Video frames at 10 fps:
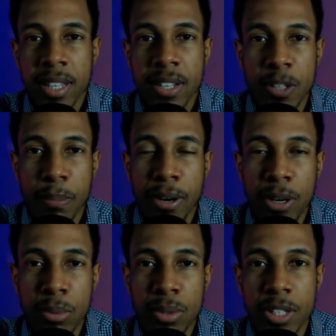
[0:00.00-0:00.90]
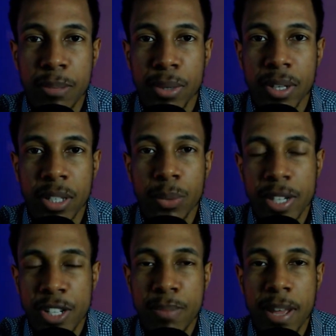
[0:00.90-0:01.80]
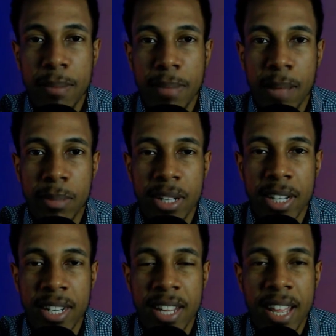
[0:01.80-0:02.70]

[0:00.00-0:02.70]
There's a parable in the book, The Richest Man in Babylon,